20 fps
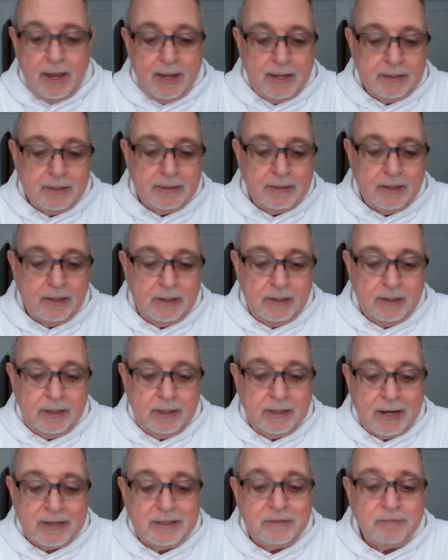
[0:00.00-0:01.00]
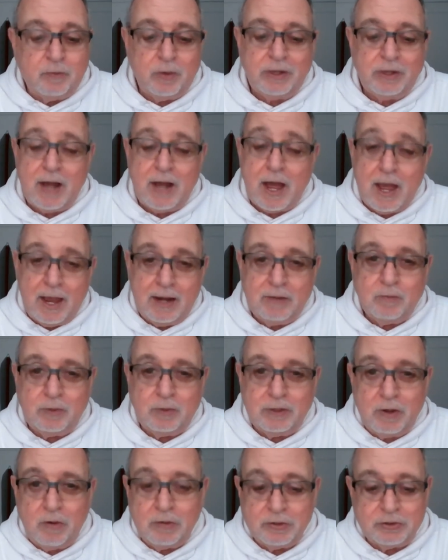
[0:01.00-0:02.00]
And uh, in 1949,
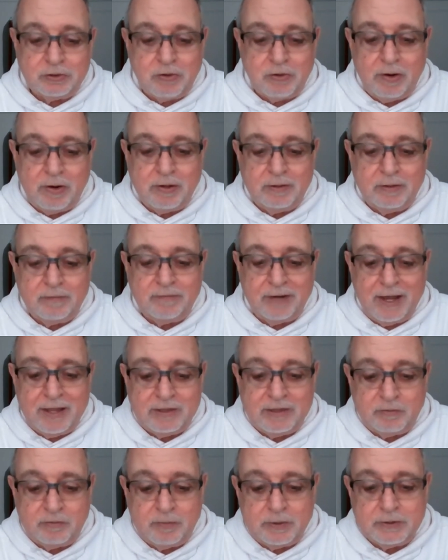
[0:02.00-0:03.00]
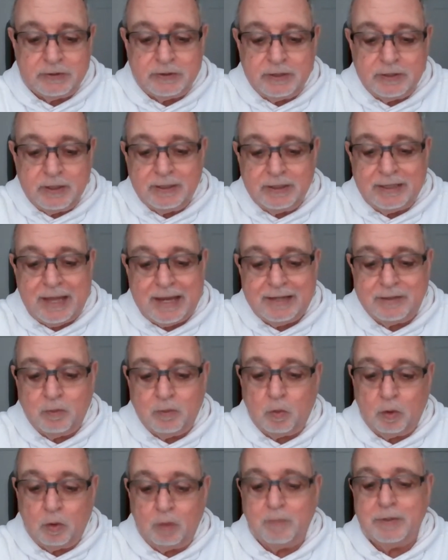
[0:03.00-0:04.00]
when all this started, the philanthropist uh, Kate
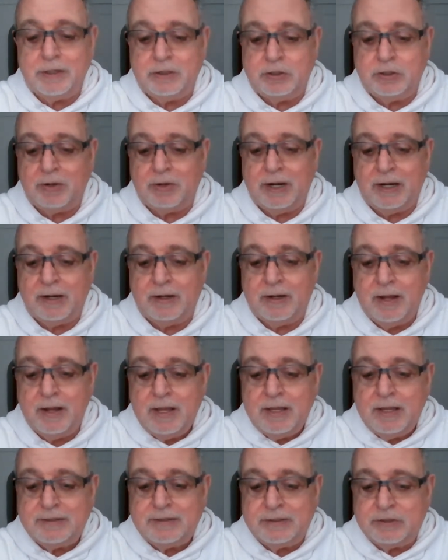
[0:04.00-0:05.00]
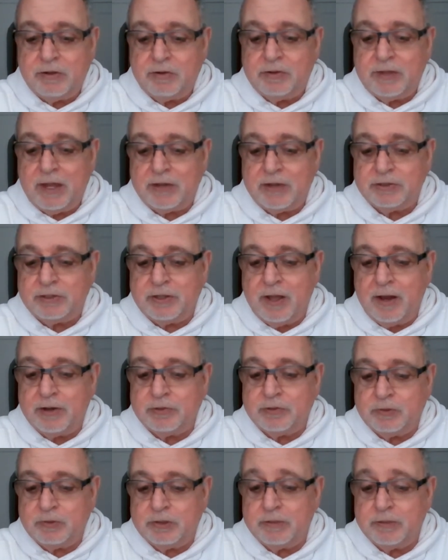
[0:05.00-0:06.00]
Wollman donated
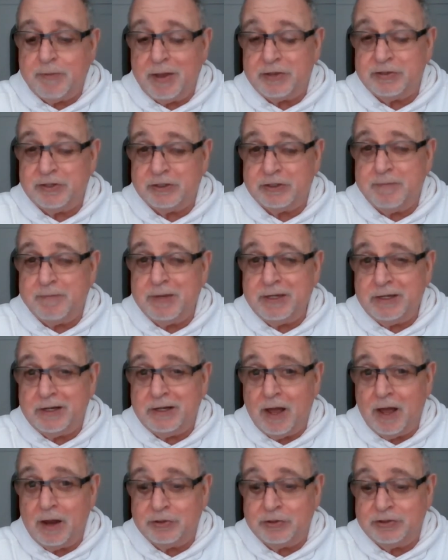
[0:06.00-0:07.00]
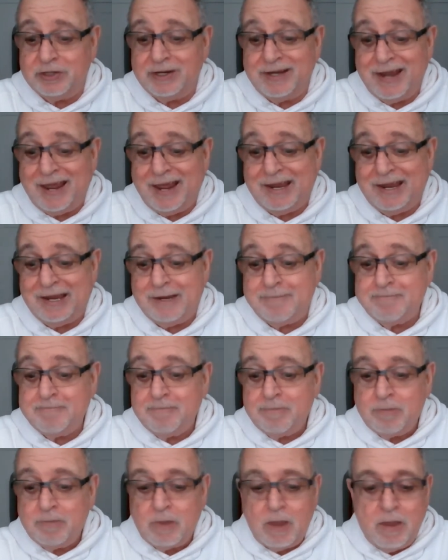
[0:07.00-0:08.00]
$600,000, which is about $6 million today,
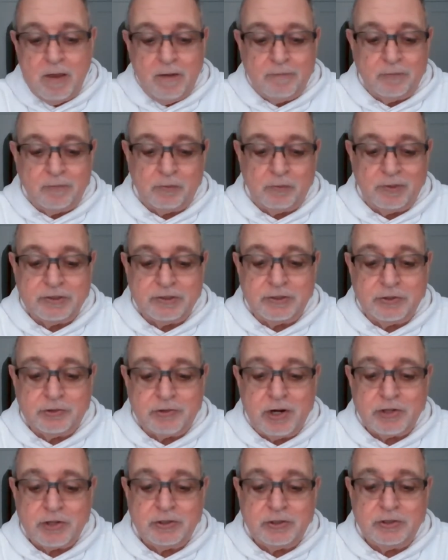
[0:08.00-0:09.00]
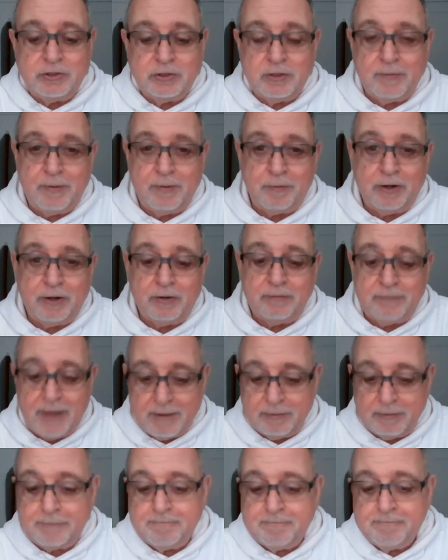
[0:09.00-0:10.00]
for the rink's construction to commemorate her
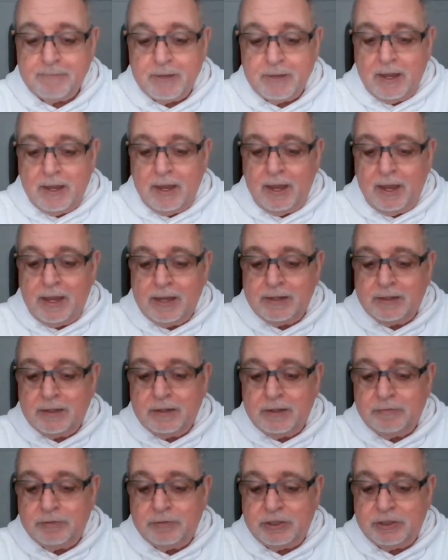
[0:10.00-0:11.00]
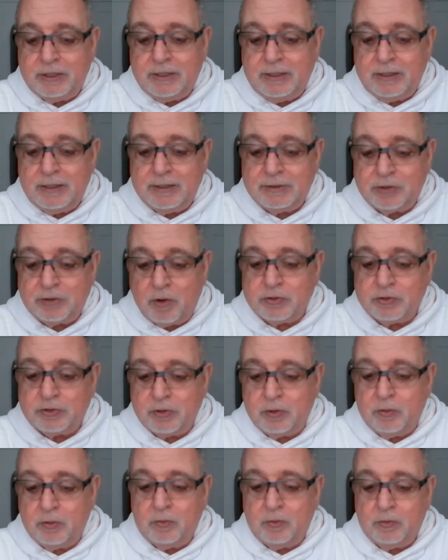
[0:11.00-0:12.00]
family. And um, she is
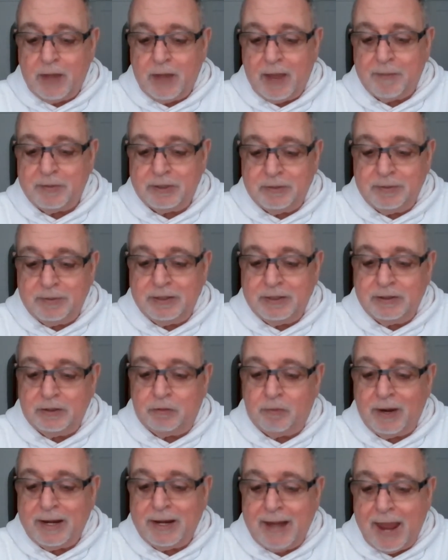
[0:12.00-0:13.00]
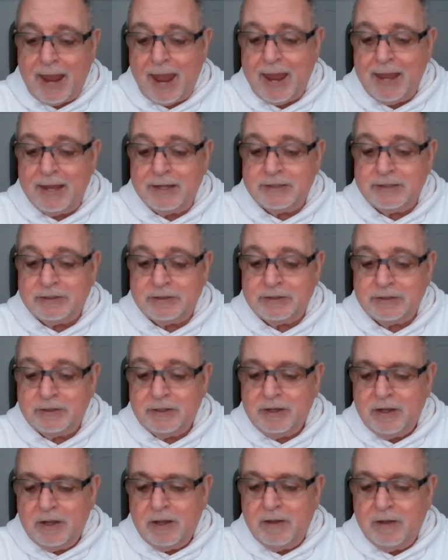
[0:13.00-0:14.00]
also happened to be the great aunt
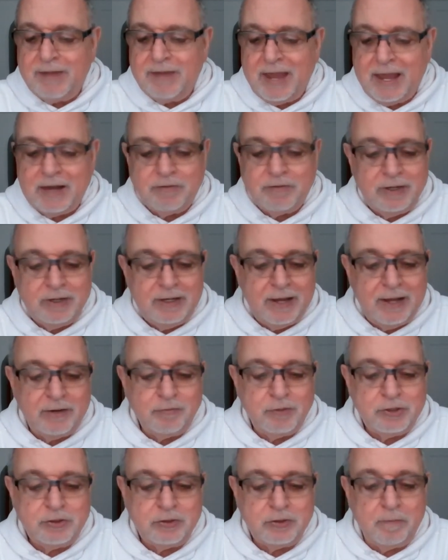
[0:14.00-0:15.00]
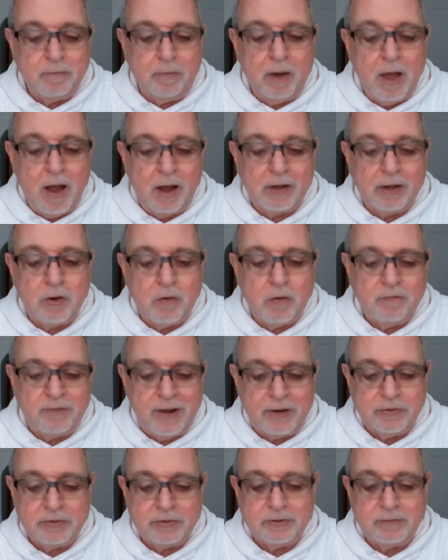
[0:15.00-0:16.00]
of Henry and Richard Block,
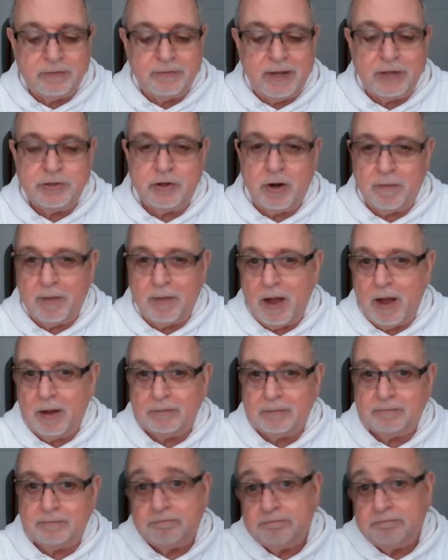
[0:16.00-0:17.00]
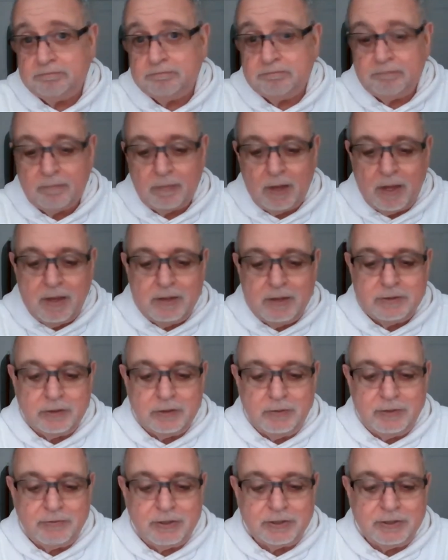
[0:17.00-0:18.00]
co-founders of H&R Block.
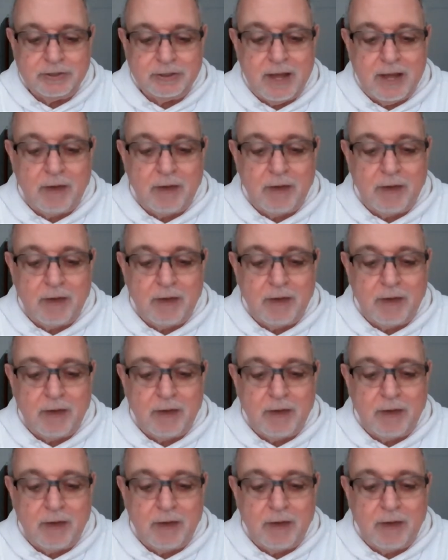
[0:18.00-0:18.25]
So interesting.